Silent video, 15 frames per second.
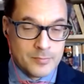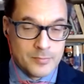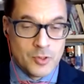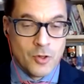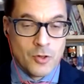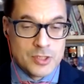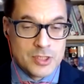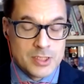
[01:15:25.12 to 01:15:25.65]

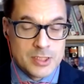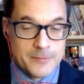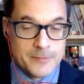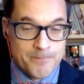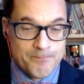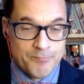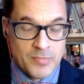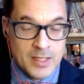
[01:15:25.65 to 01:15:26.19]
costs.
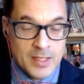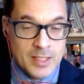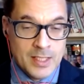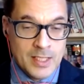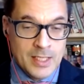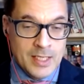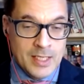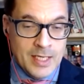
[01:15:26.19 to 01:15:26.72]

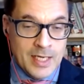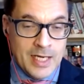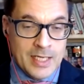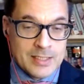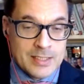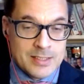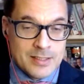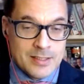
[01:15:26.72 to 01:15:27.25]

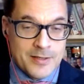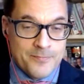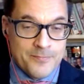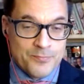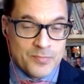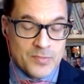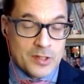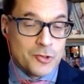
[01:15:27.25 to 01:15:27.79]
And
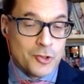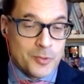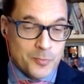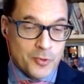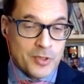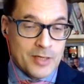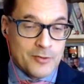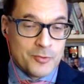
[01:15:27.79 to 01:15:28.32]
a third
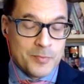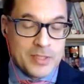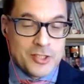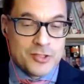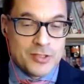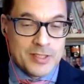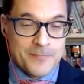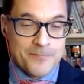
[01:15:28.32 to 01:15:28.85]
point I would
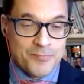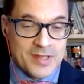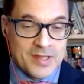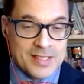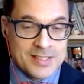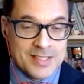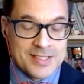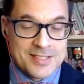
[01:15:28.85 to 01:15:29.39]
mention
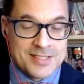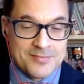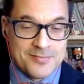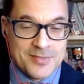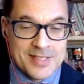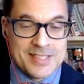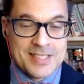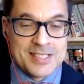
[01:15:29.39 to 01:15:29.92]
is
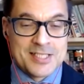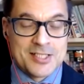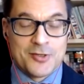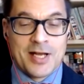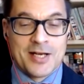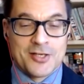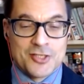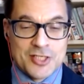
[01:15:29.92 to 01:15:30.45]
this
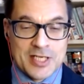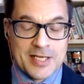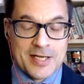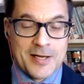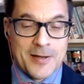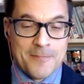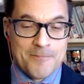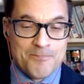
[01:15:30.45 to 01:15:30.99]
strategy.
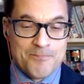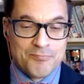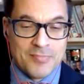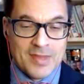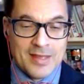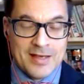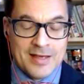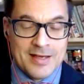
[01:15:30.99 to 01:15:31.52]

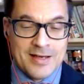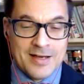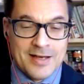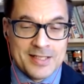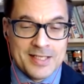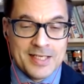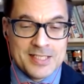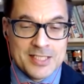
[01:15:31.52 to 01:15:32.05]
I
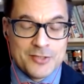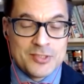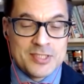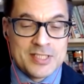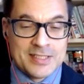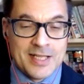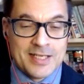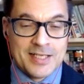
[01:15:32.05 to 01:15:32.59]
think it's
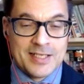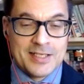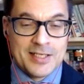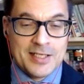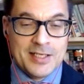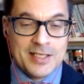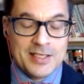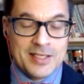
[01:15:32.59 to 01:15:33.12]
interesting that in
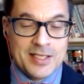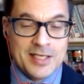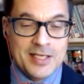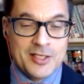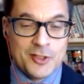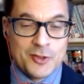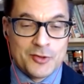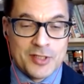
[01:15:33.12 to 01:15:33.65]
the
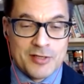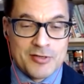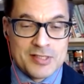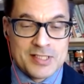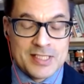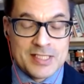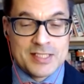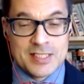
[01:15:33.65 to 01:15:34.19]
EU there is
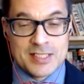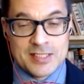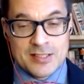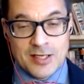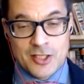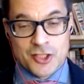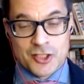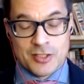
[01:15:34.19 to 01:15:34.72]
this
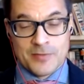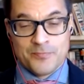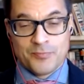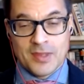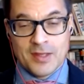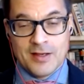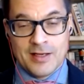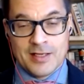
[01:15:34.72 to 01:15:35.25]
discussion,
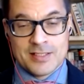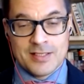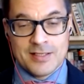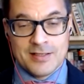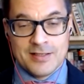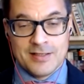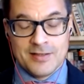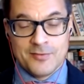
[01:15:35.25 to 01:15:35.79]
and
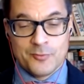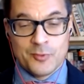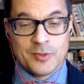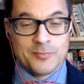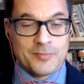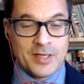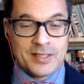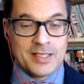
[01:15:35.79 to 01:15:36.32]

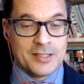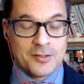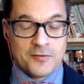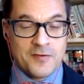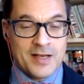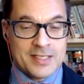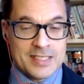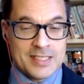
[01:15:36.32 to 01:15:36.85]
well, I think the
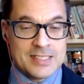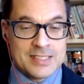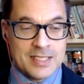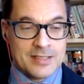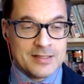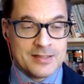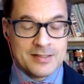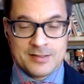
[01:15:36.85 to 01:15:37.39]
fact is
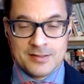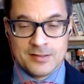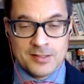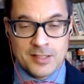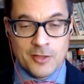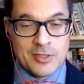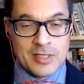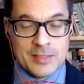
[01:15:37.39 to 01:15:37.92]
that
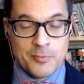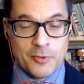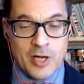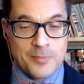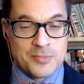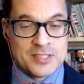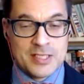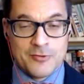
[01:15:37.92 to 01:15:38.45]
currently
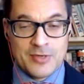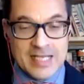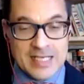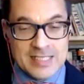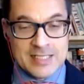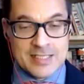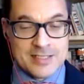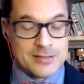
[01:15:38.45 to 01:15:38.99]
perhaps there
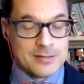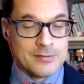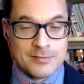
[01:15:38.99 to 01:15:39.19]
isn't